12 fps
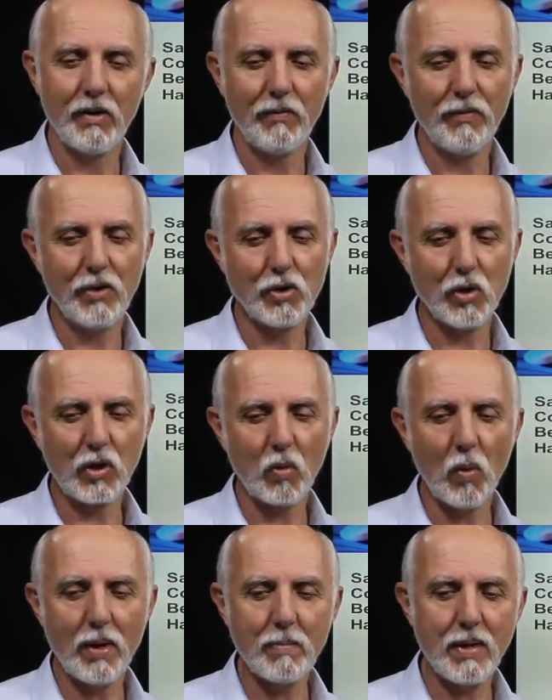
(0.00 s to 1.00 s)
If you took
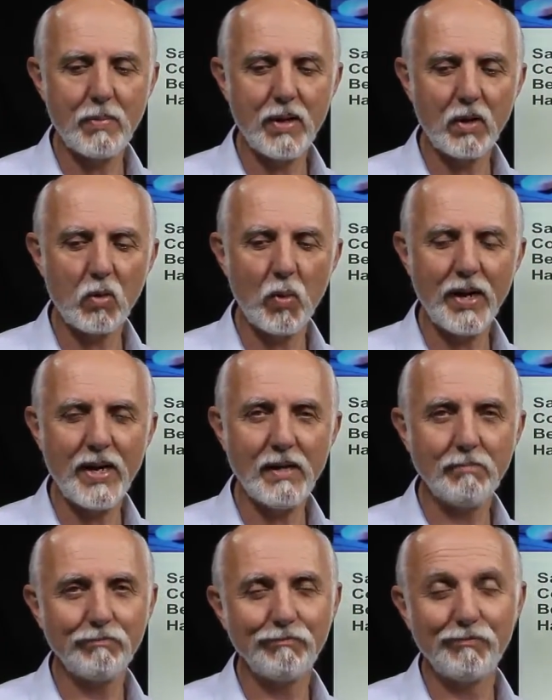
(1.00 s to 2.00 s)
away maybe a
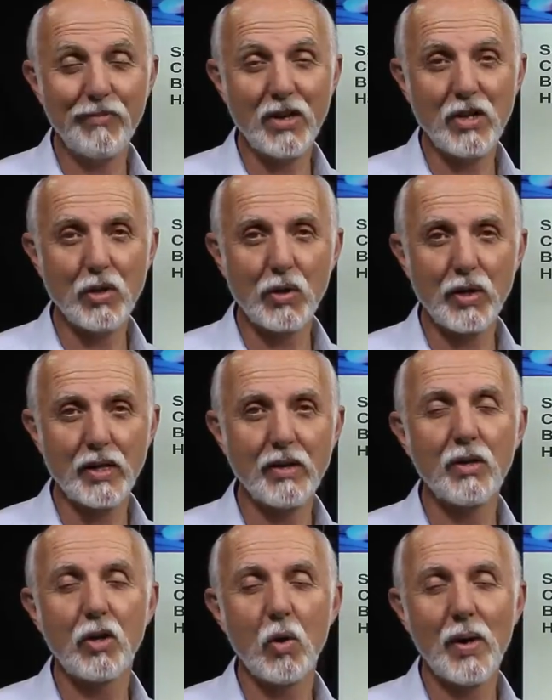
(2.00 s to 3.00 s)
queen, then you could
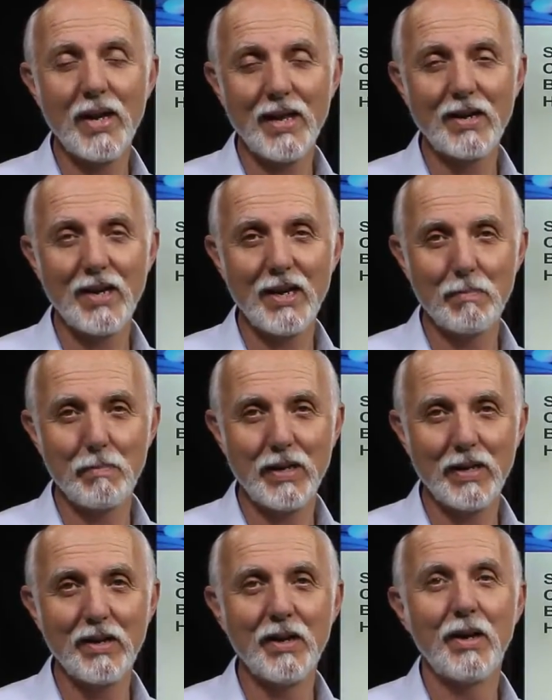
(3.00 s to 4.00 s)
go ahead and
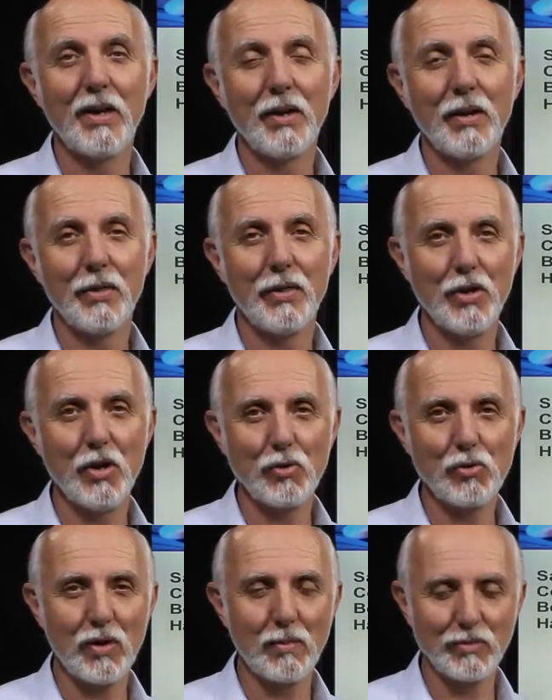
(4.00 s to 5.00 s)
bid the no
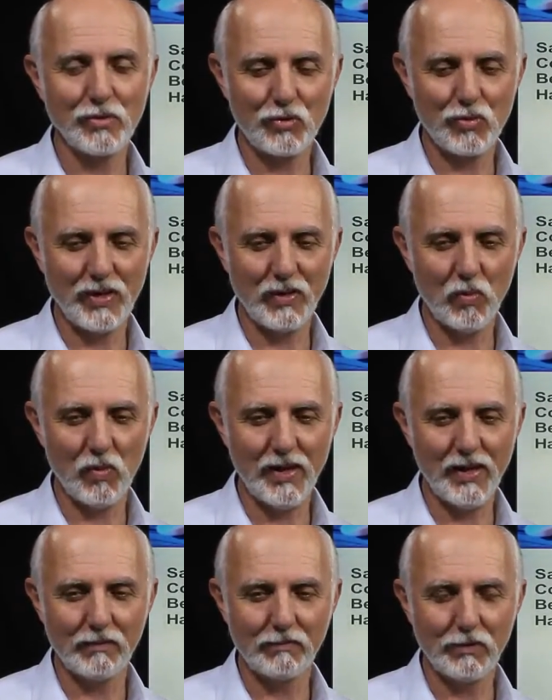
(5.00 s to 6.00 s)
trump straight away.
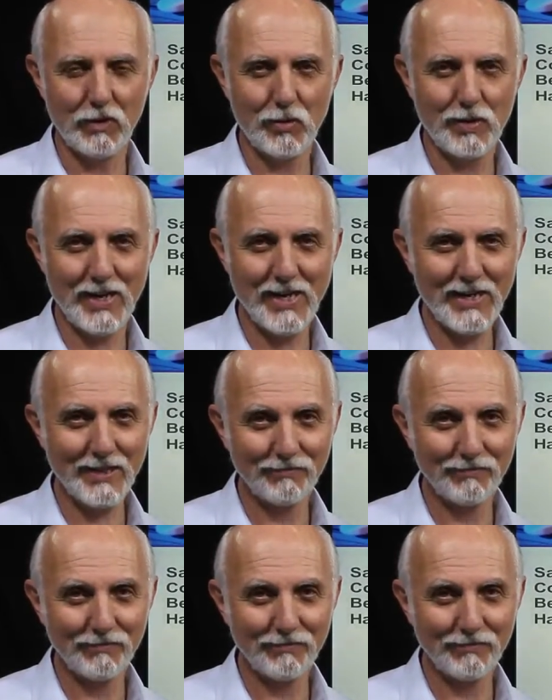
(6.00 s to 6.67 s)
Okay?